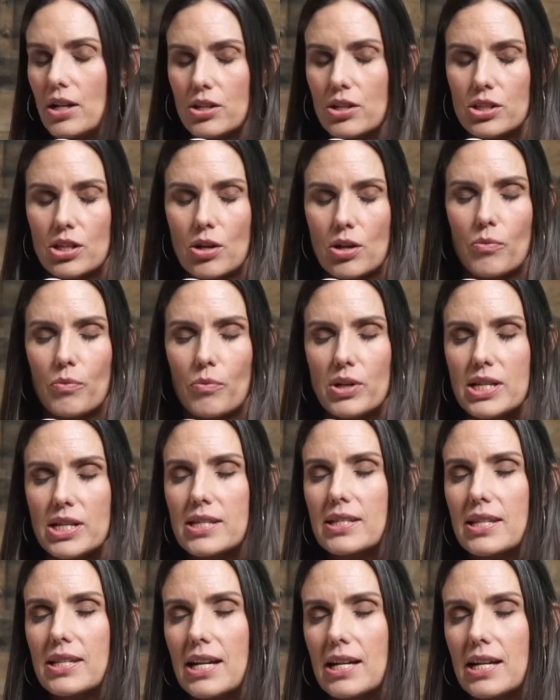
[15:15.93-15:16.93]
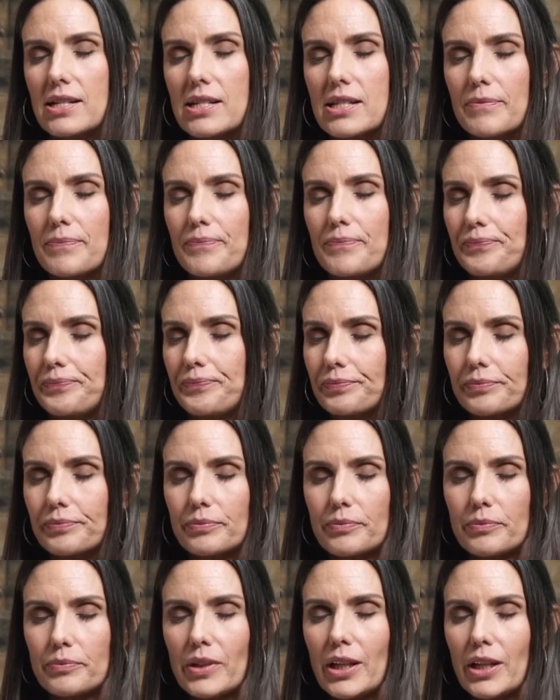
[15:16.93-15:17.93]
So when we sit,
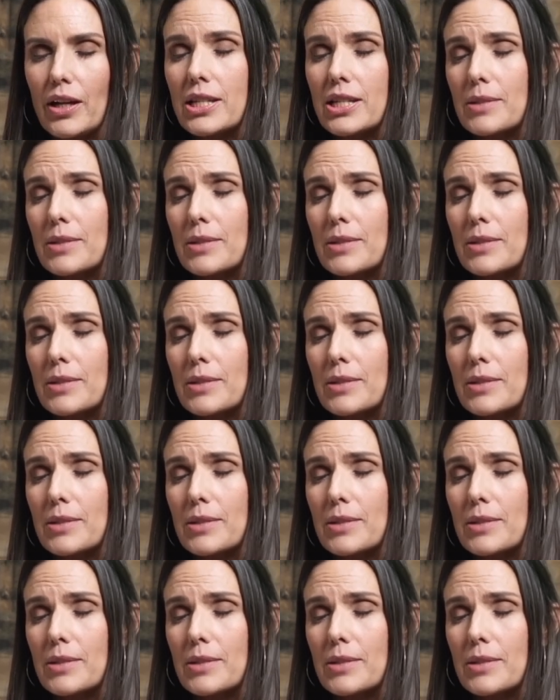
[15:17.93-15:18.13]
and